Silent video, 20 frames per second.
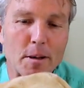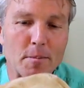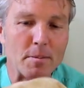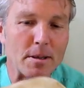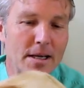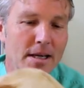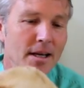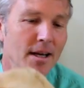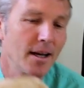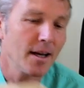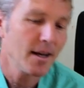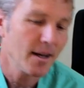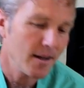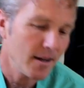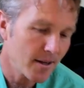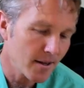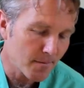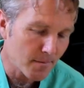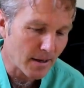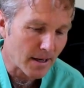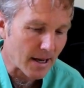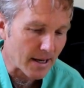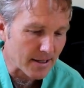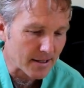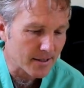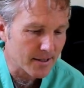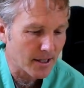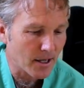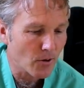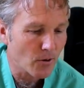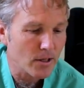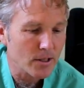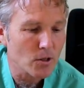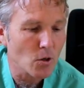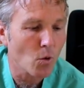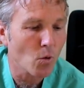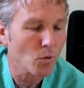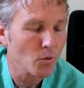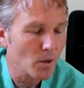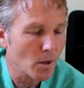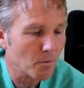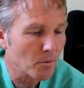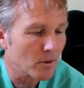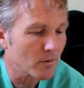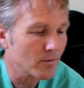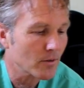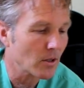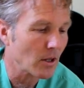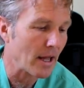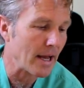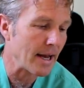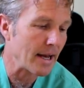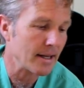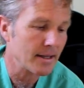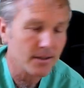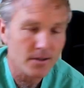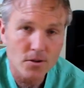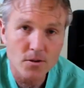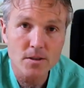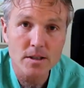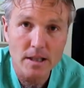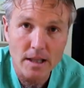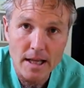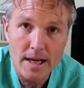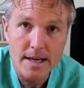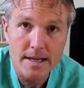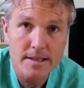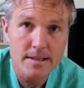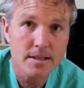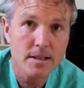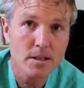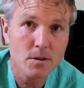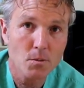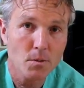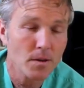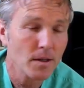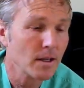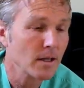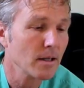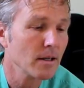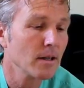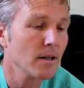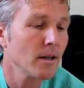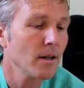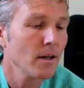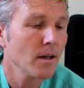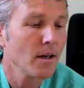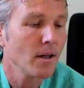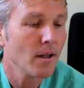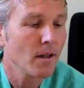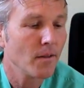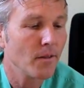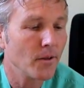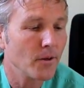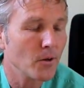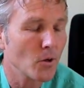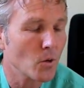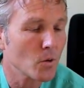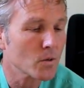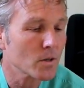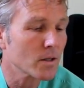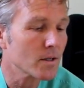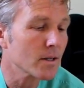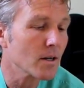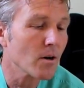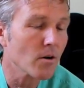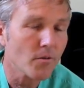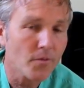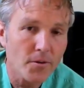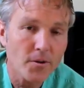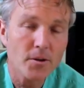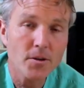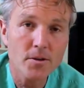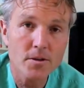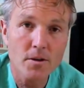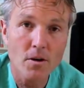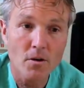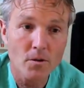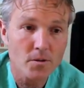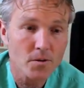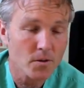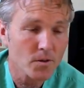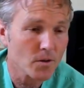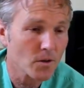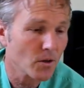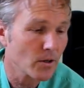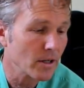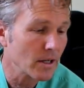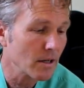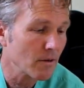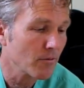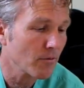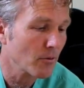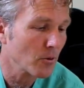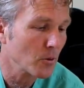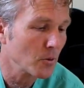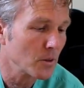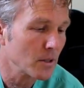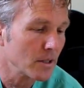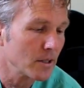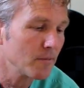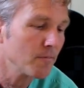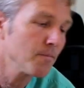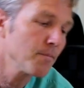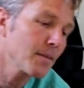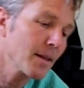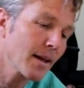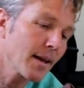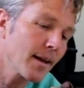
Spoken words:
maybe, secretes a whole number of glands. There's glands just within the nose itself that are also secreting fluid,